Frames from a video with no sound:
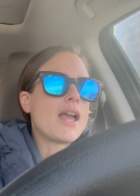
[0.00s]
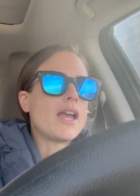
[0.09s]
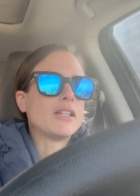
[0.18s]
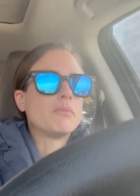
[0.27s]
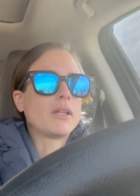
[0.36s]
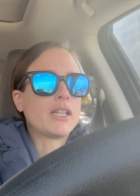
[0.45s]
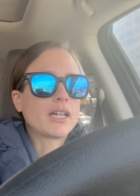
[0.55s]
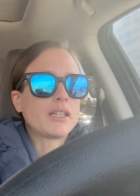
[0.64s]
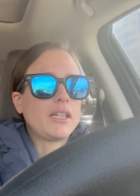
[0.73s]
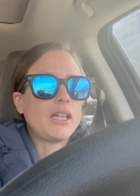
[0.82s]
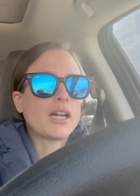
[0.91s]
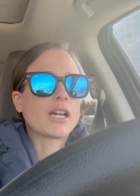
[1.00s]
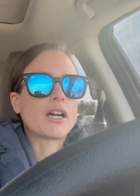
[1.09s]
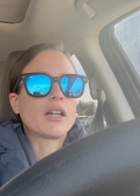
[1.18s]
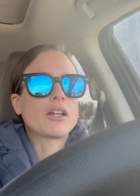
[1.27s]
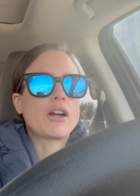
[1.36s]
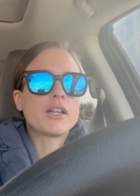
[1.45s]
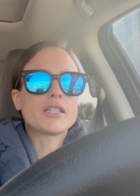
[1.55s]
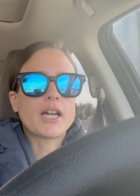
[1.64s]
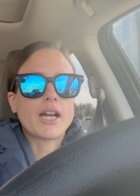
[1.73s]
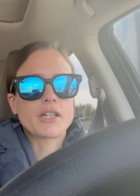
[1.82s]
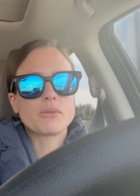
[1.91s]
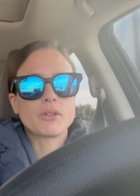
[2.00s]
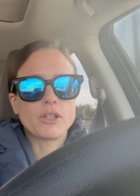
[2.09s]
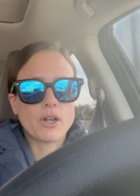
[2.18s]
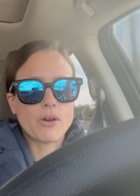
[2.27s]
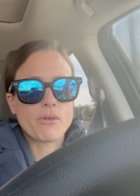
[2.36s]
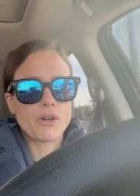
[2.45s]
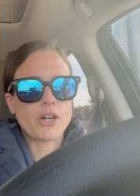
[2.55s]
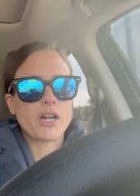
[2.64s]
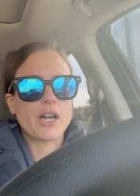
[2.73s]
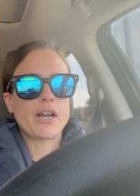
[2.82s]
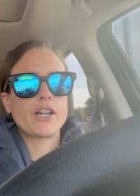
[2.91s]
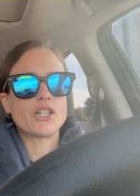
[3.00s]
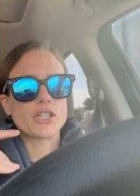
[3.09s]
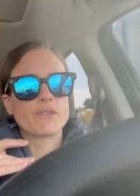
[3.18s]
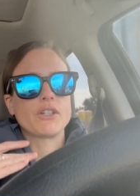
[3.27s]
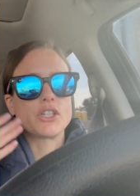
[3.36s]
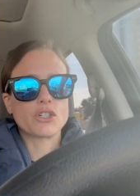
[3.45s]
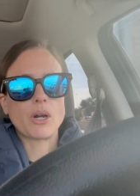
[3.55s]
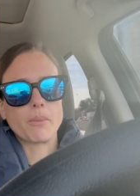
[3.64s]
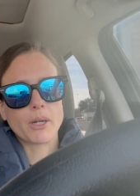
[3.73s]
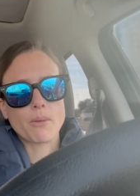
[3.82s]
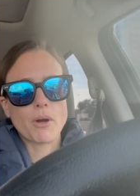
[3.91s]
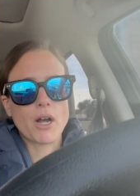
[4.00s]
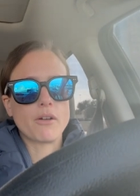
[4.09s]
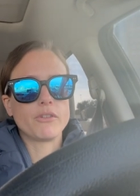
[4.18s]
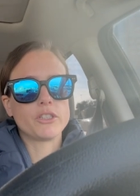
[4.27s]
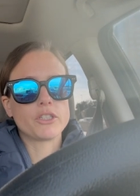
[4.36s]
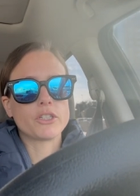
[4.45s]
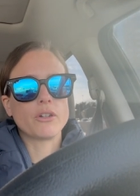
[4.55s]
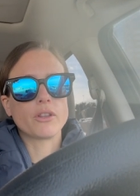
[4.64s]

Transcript: and but luckily I got in contact with the owner and I just finished dropping him off and so